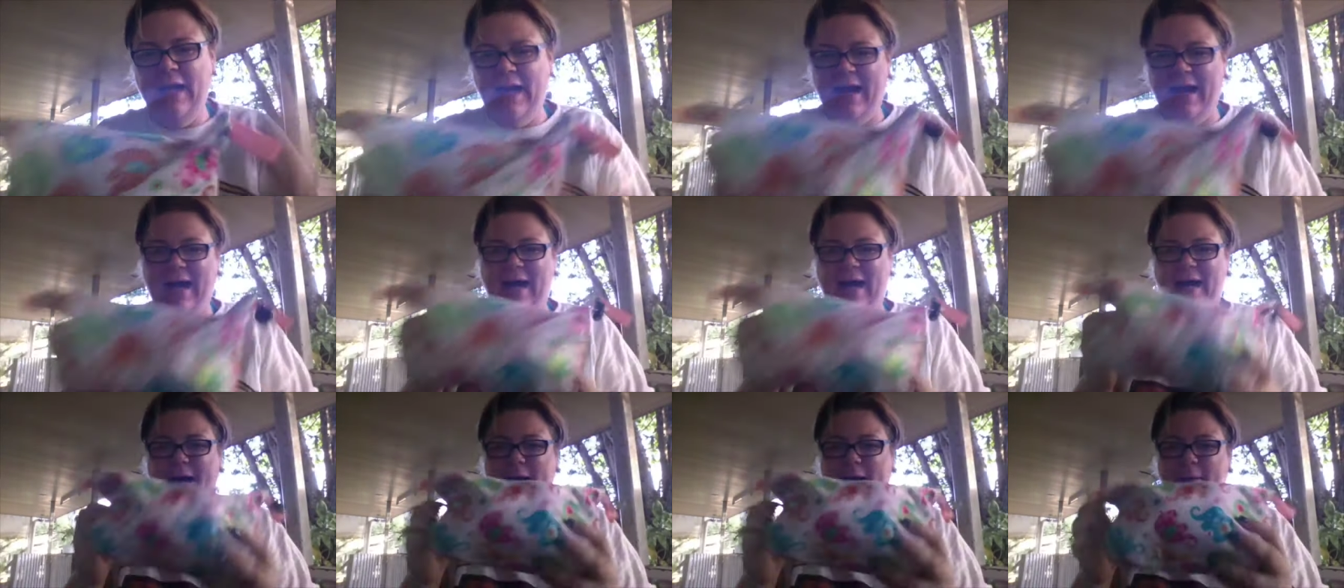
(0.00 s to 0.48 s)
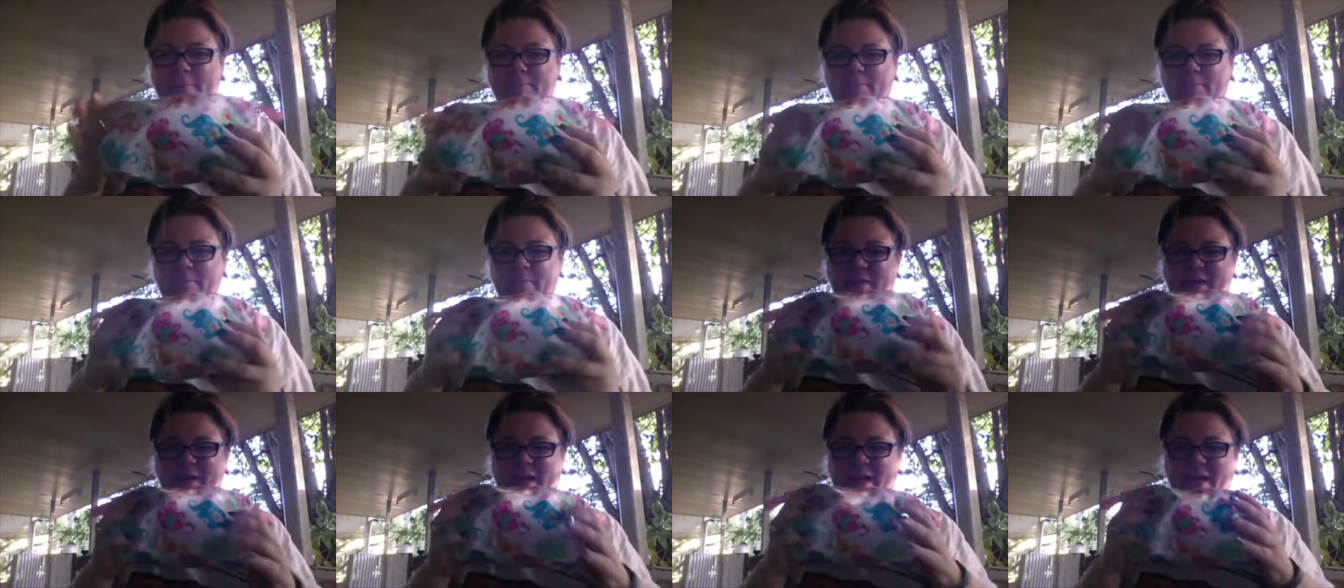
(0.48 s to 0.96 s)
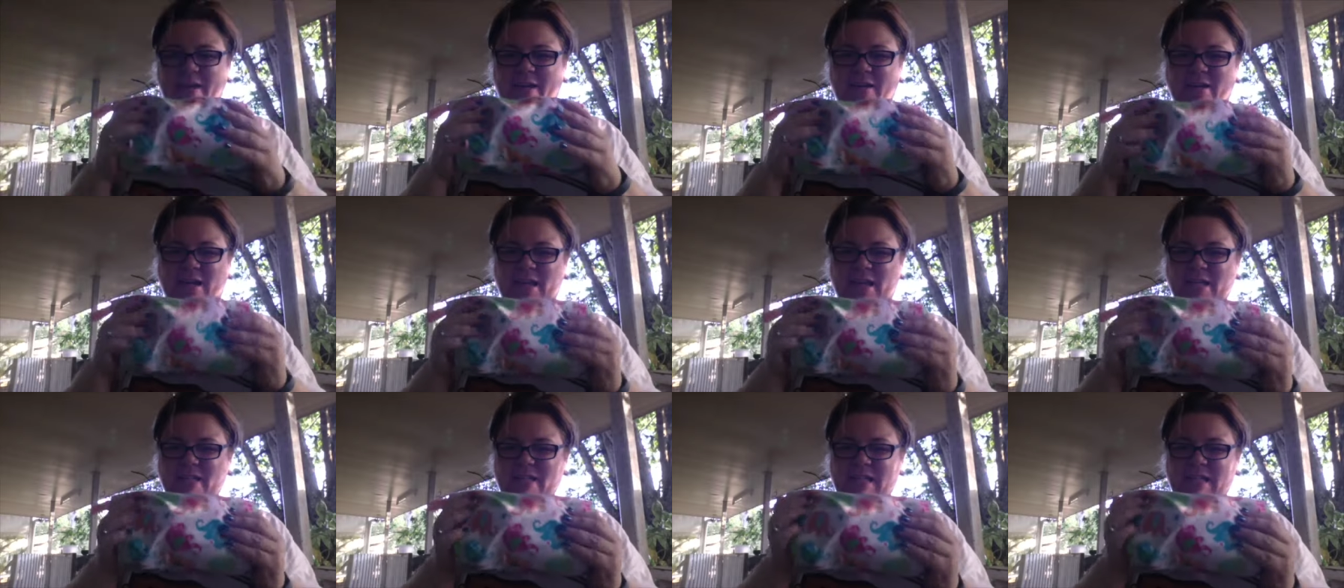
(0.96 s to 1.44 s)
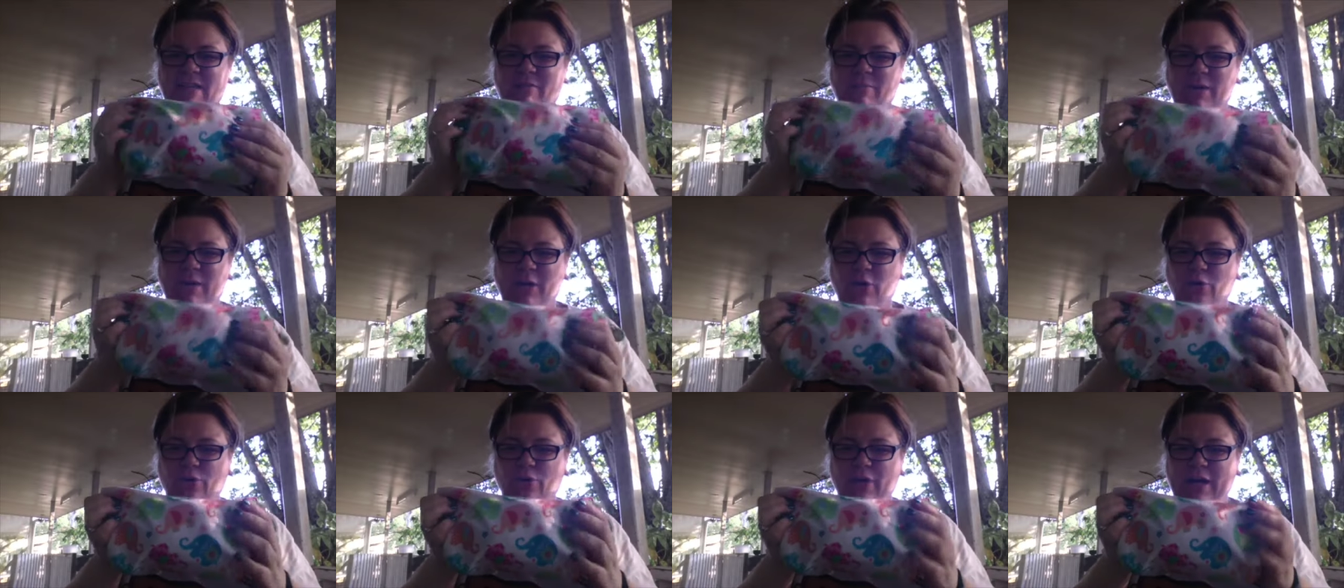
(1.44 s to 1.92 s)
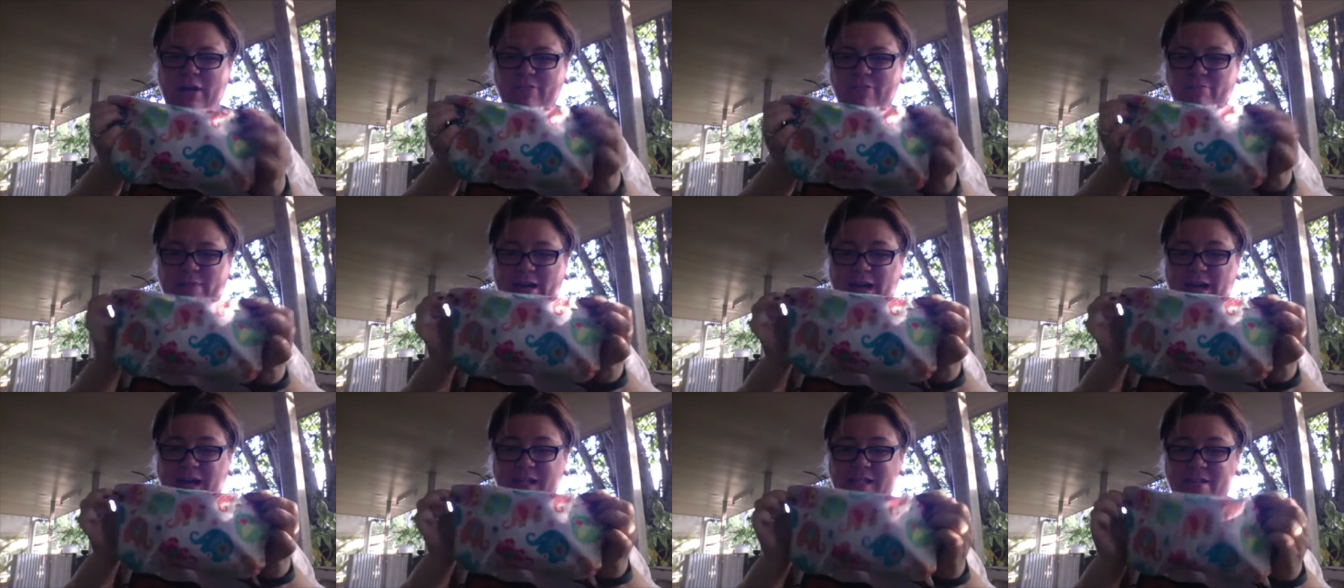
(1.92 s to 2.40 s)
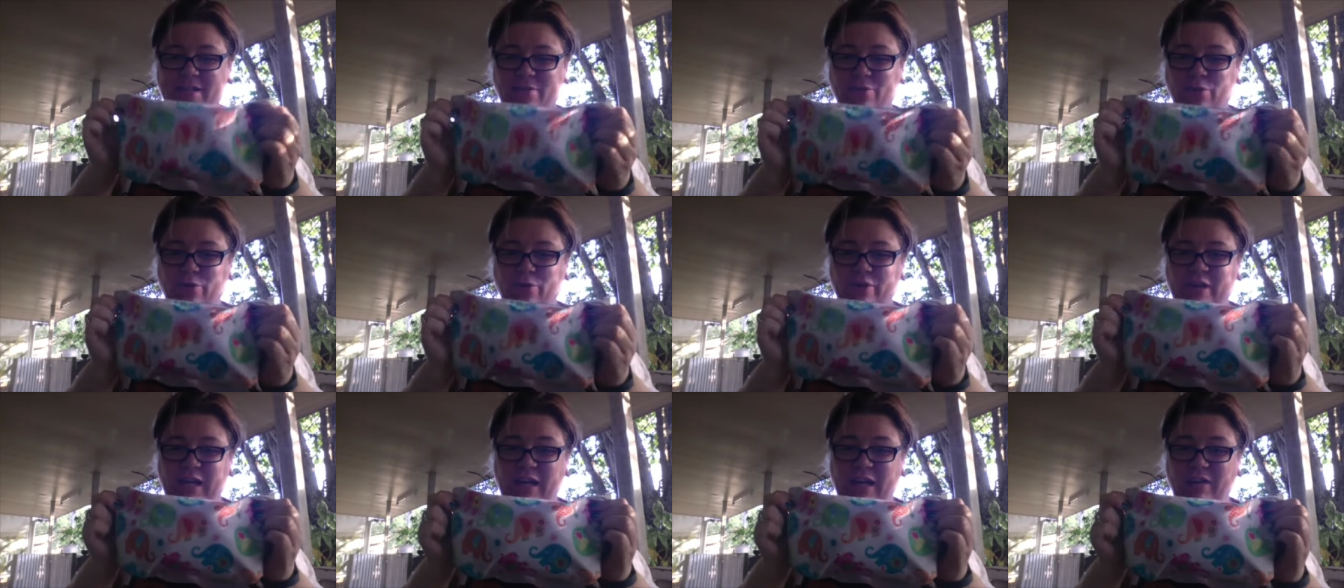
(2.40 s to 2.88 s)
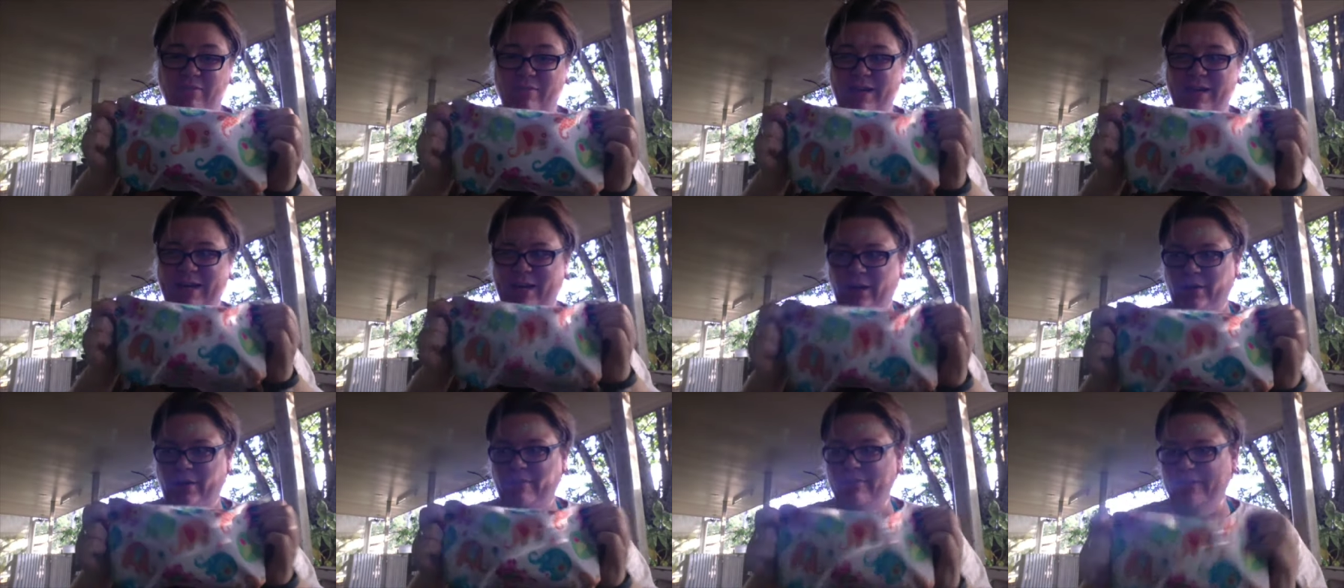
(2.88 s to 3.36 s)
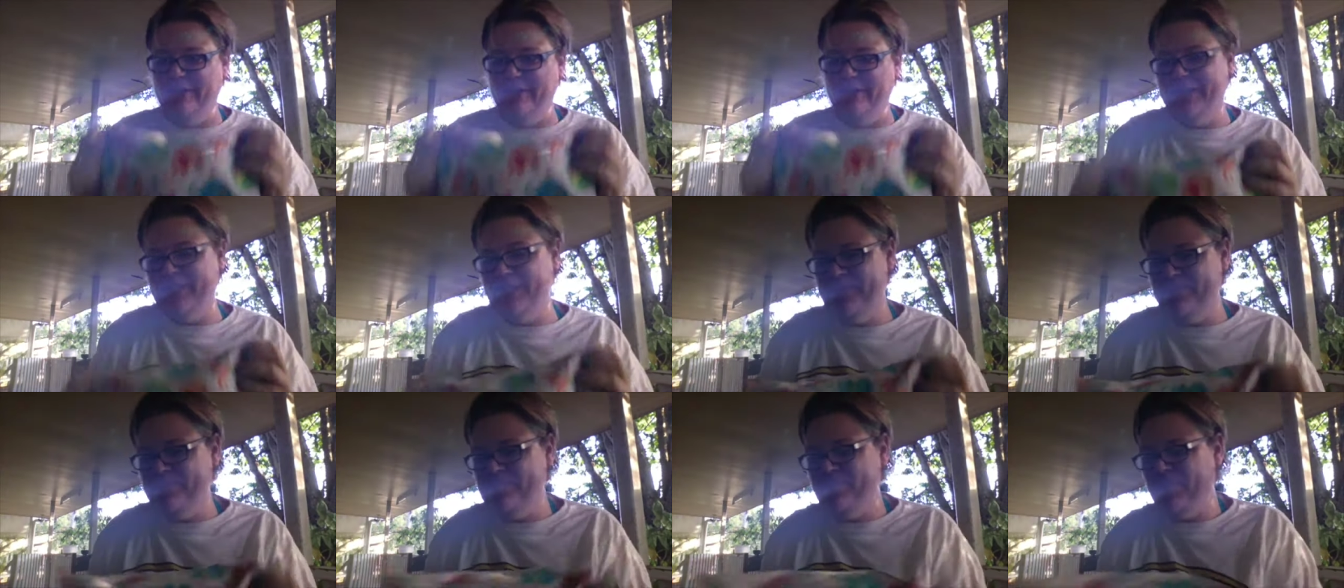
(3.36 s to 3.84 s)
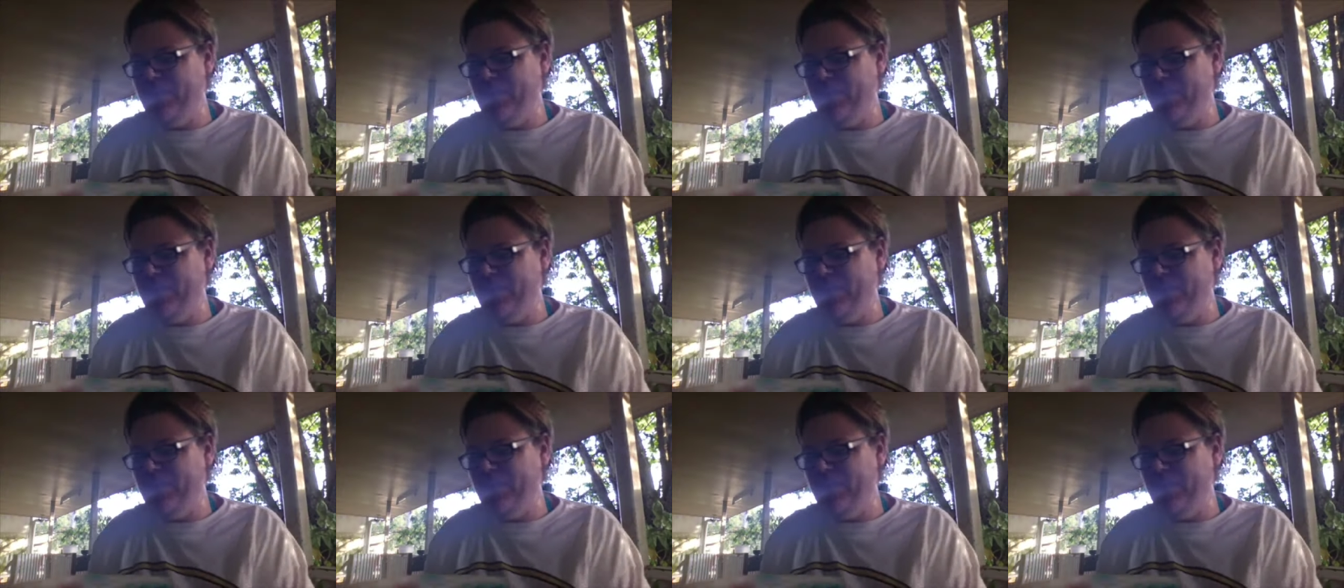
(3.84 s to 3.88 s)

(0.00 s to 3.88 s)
Um, and I just love my Girl Cave bags, and of course I love my elephants.